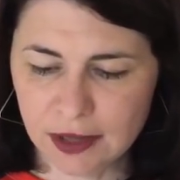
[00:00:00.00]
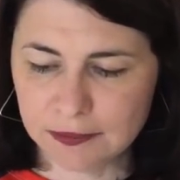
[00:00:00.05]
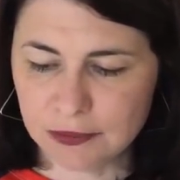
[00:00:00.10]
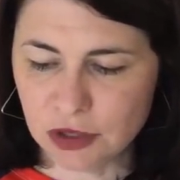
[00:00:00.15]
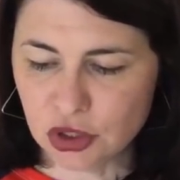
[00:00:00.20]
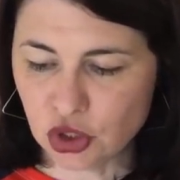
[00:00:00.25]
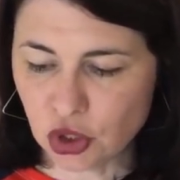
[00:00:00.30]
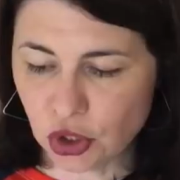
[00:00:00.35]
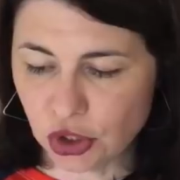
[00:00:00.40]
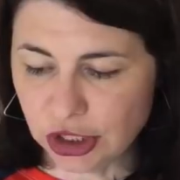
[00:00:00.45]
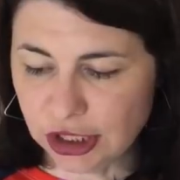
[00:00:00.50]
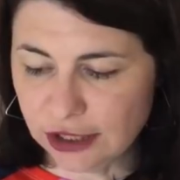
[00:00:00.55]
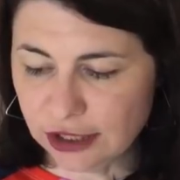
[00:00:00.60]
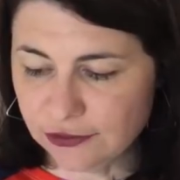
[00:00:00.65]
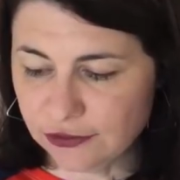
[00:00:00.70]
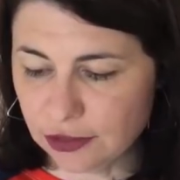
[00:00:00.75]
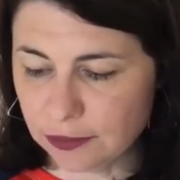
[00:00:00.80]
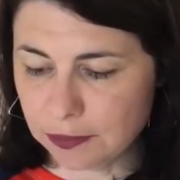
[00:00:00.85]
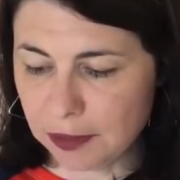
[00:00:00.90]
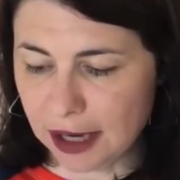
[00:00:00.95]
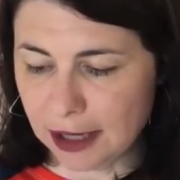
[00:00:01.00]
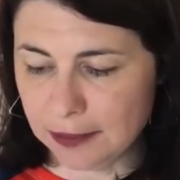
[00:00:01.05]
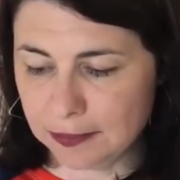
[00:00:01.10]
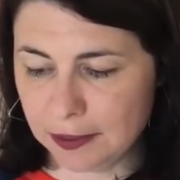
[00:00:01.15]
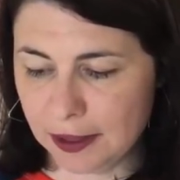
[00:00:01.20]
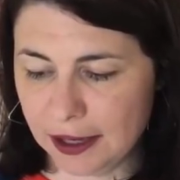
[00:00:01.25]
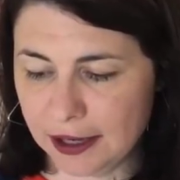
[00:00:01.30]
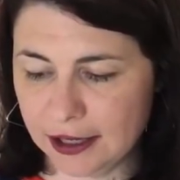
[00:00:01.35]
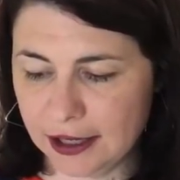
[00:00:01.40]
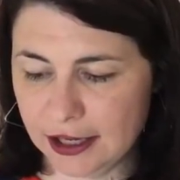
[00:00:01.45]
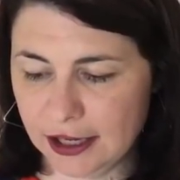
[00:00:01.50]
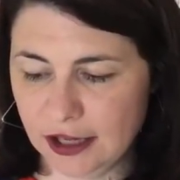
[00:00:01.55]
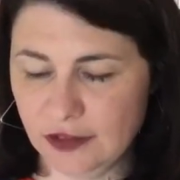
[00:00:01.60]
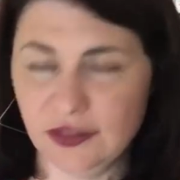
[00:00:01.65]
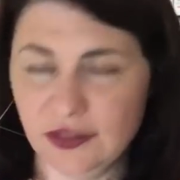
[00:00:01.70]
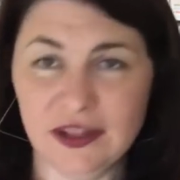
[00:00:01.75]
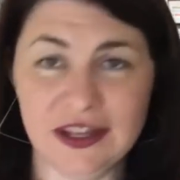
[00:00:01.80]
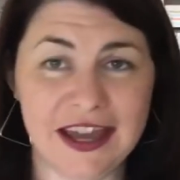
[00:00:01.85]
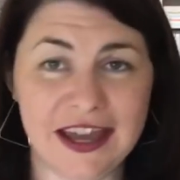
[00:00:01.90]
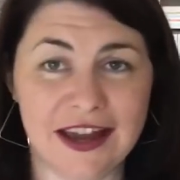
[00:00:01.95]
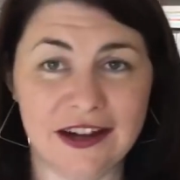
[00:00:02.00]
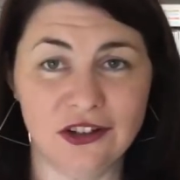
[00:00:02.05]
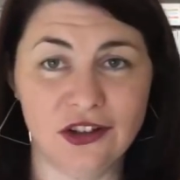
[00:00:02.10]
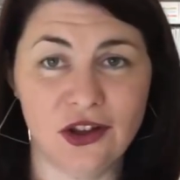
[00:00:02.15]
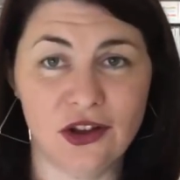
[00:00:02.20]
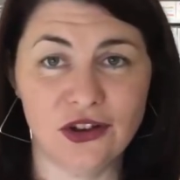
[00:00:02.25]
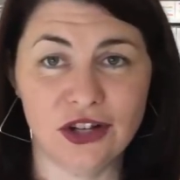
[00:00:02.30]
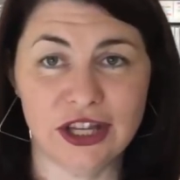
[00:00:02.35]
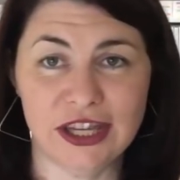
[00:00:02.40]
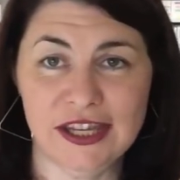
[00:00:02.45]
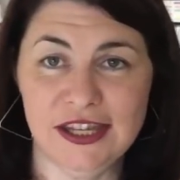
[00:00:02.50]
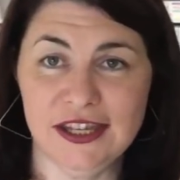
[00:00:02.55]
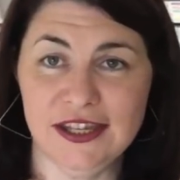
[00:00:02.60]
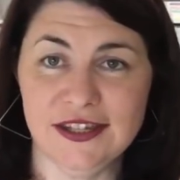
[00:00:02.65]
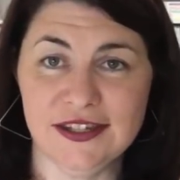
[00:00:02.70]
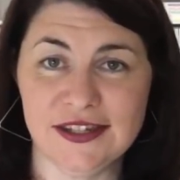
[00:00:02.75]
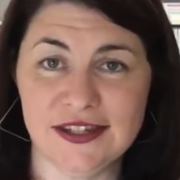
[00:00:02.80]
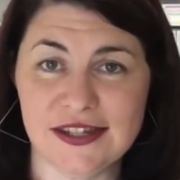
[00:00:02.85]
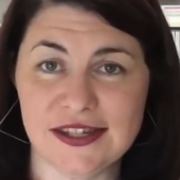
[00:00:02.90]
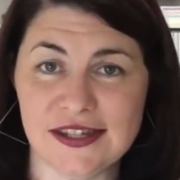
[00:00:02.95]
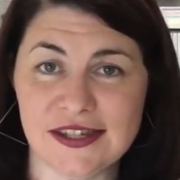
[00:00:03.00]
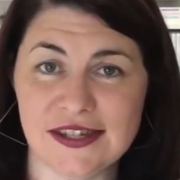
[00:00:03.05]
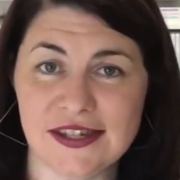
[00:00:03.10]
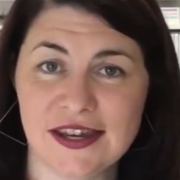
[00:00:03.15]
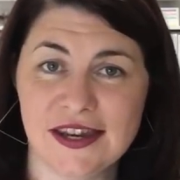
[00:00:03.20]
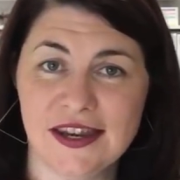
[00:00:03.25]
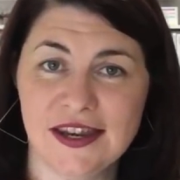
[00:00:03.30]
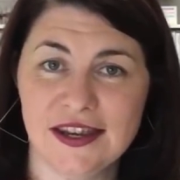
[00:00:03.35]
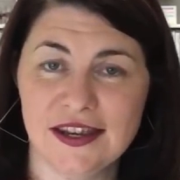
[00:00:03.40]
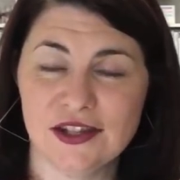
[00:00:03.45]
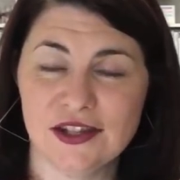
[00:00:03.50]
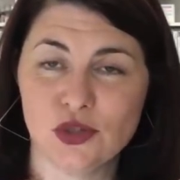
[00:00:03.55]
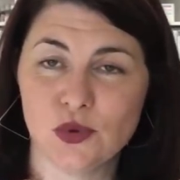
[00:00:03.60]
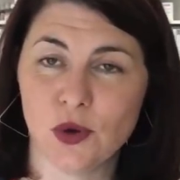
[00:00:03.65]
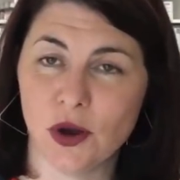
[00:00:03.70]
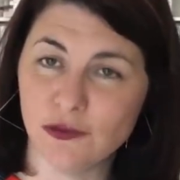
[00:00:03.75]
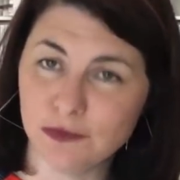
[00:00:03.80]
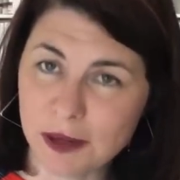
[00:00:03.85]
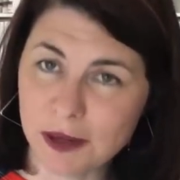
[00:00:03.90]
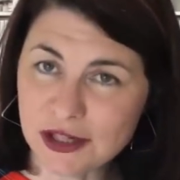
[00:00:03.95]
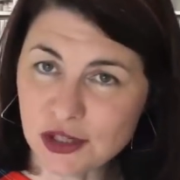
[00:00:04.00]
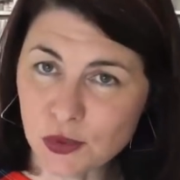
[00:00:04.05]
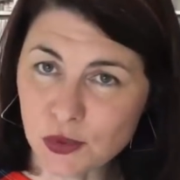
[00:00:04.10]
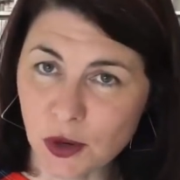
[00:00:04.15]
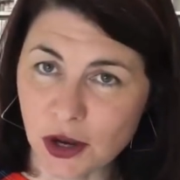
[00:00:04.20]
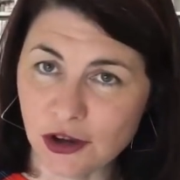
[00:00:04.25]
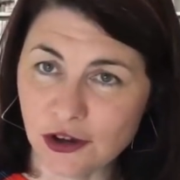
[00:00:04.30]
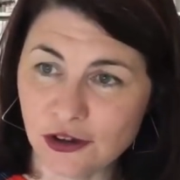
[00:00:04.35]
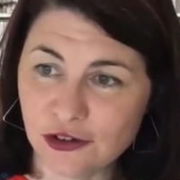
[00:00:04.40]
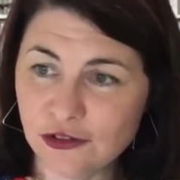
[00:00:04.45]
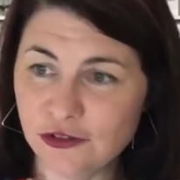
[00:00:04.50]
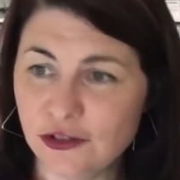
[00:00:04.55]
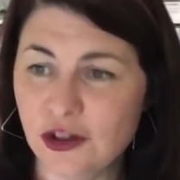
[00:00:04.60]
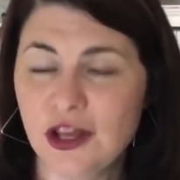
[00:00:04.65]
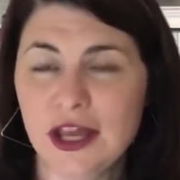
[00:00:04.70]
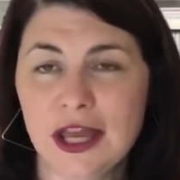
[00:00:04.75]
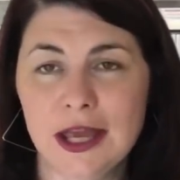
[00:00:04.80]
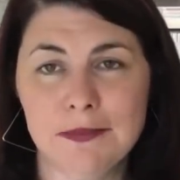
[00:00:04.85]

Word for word: Majority of the paper in the catalogue is 12 by 12,